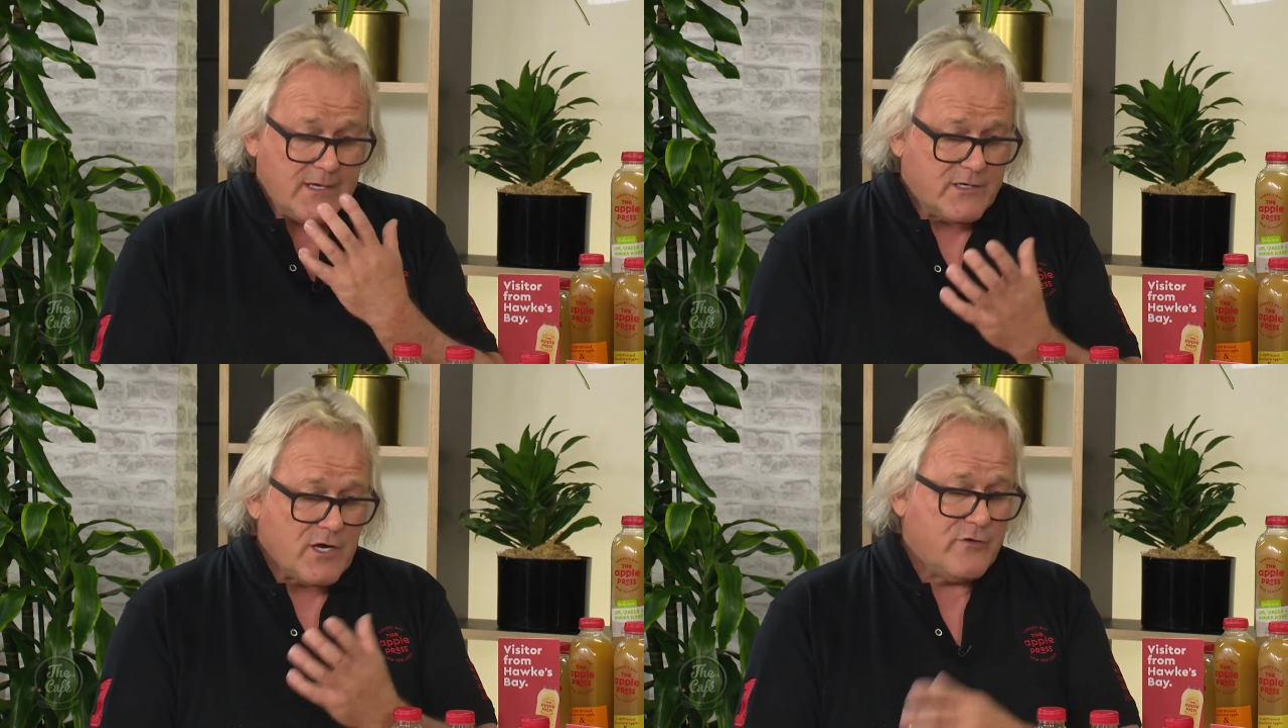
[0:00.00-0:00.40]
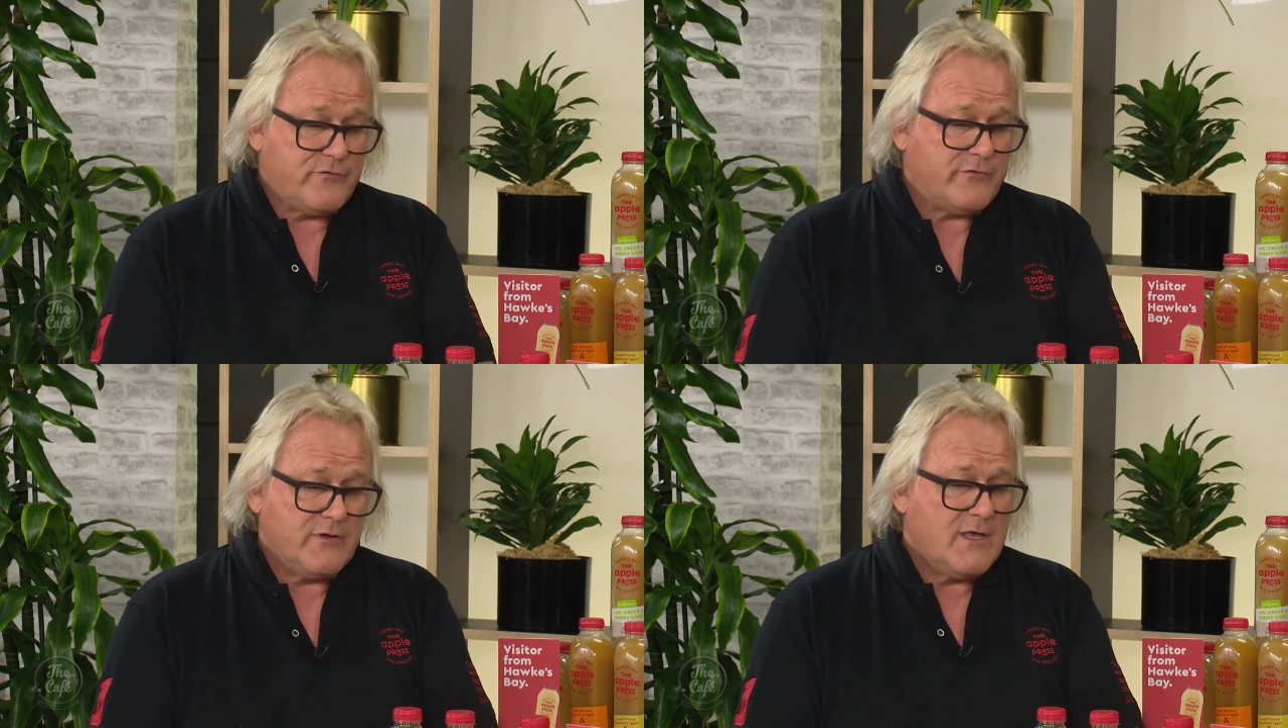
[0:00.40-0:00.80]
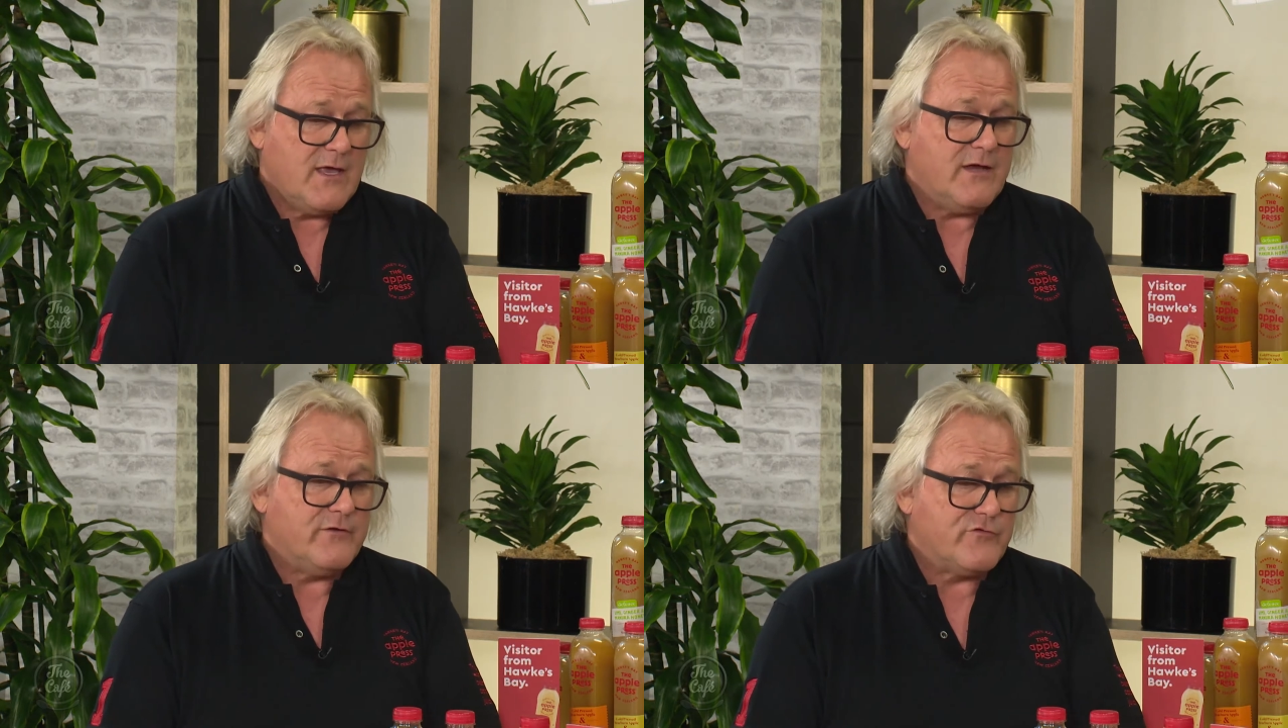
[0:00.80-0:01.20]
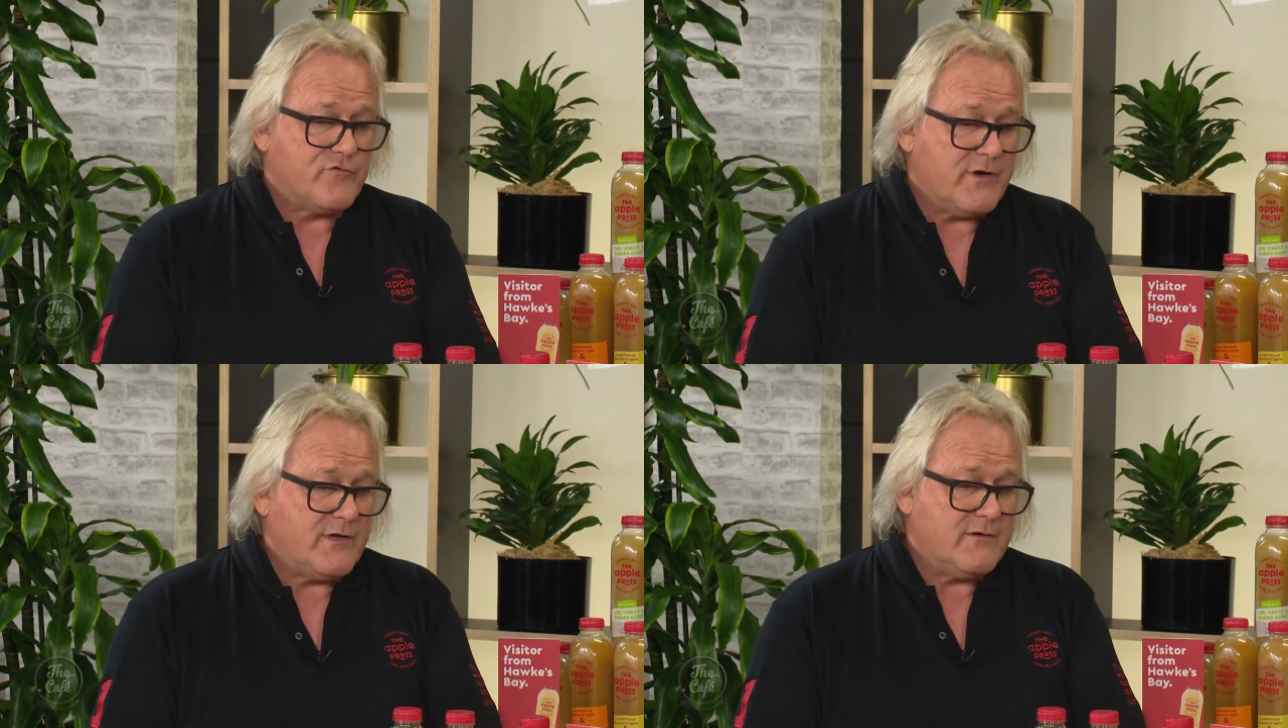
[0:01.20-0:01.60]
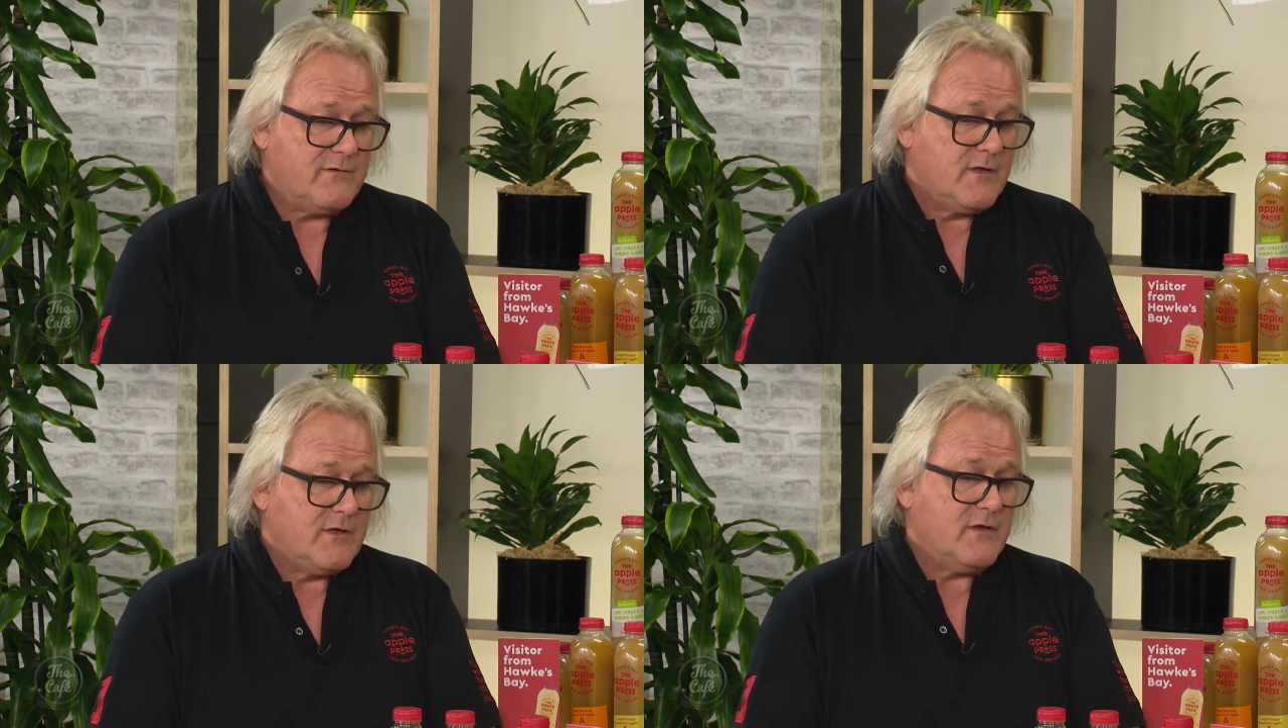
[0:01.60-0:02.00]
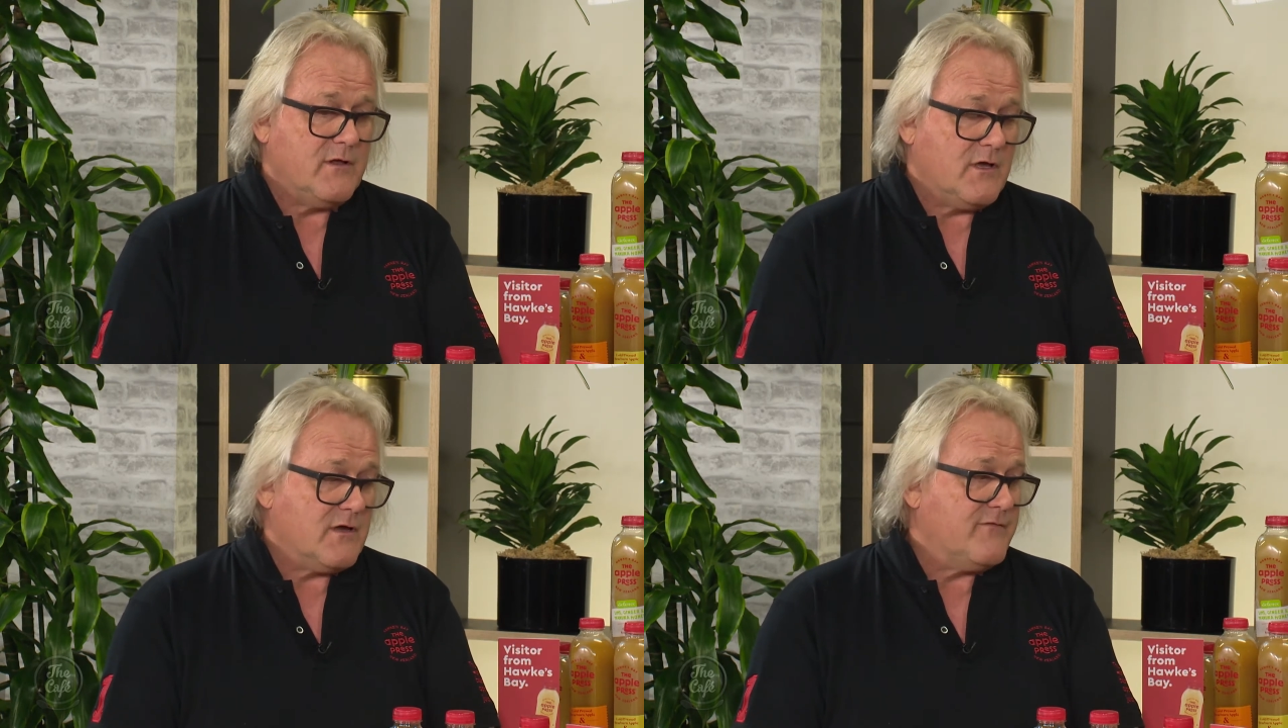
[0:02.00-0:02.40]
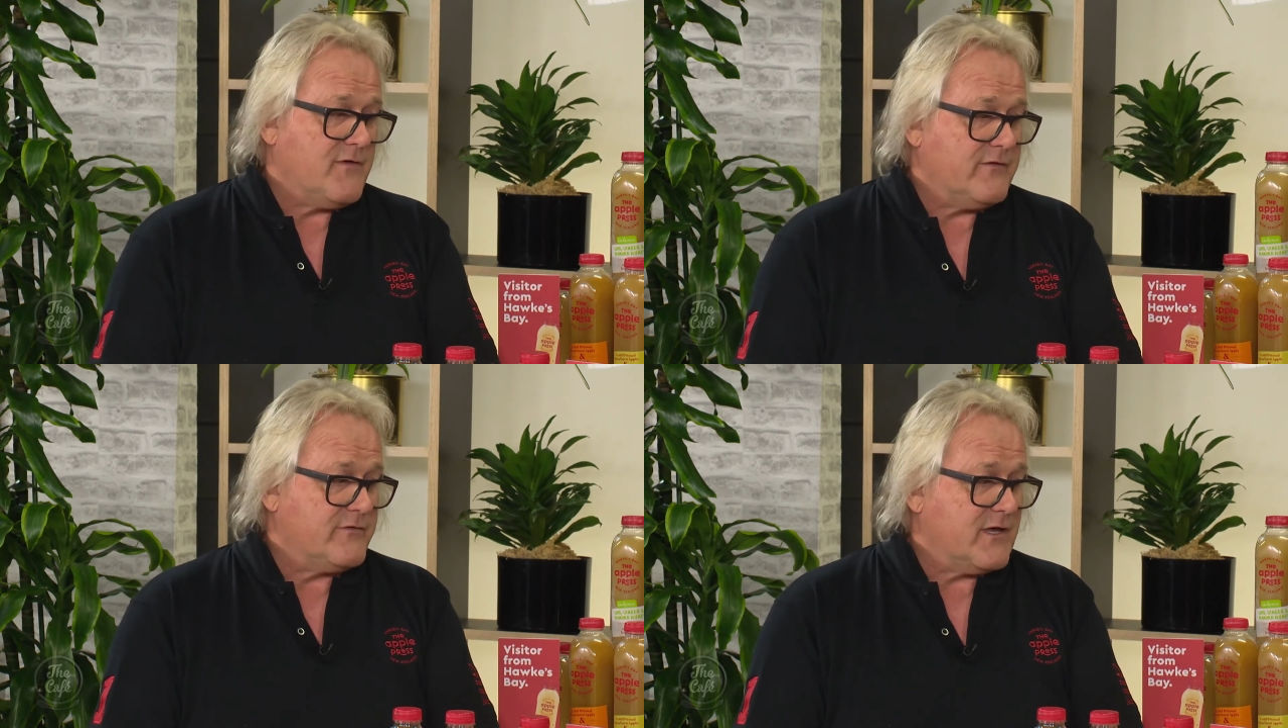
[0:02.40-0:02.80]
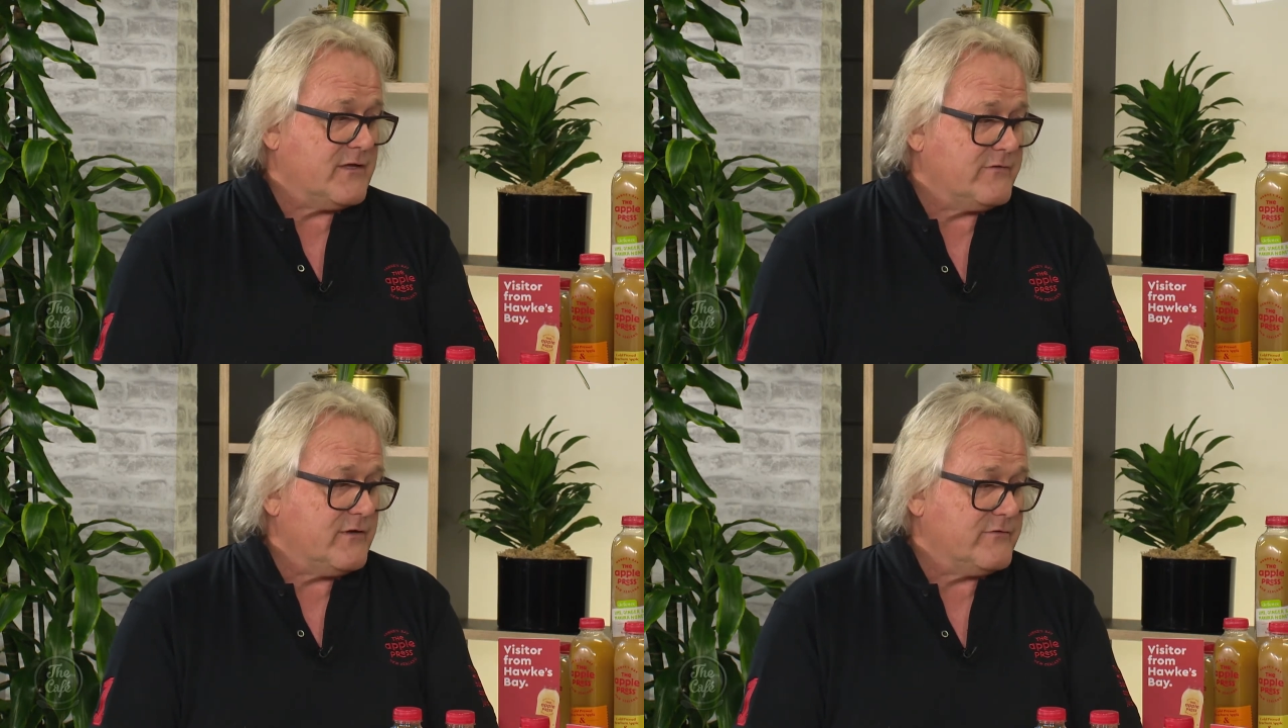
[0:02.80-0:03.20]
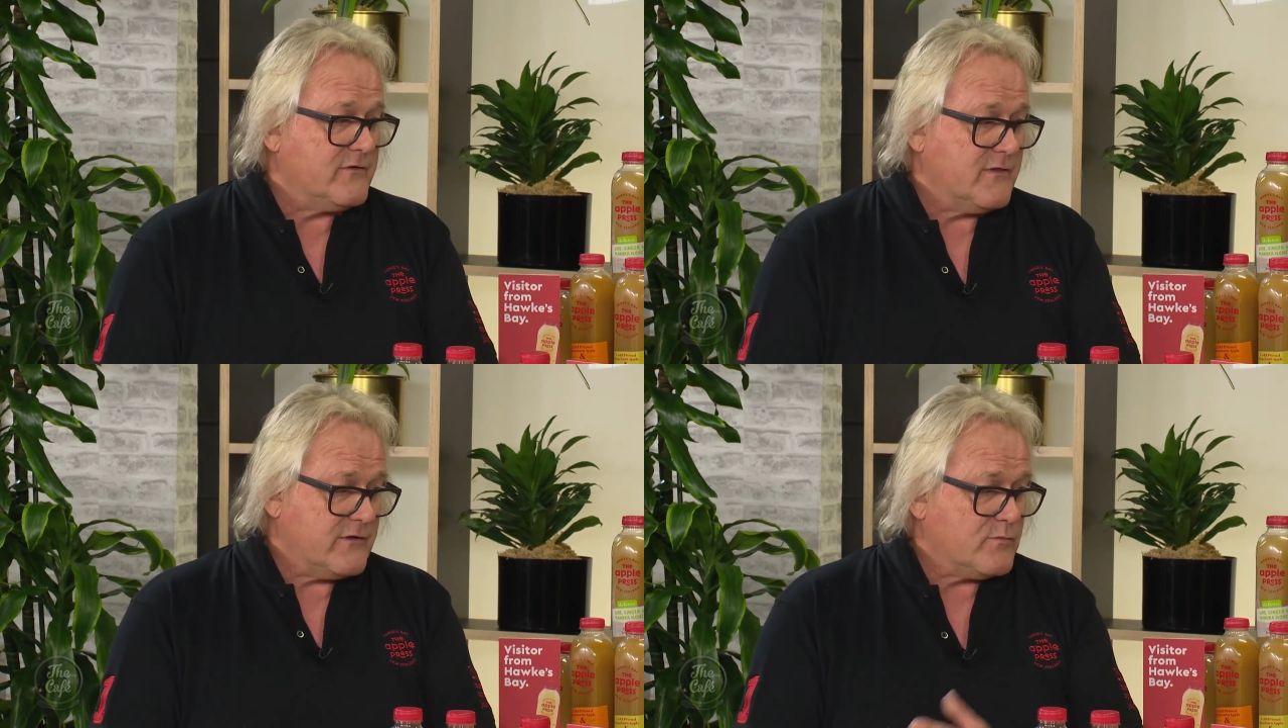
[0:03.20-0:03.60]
It goes and is treated, you know, like a five-star citizen. That's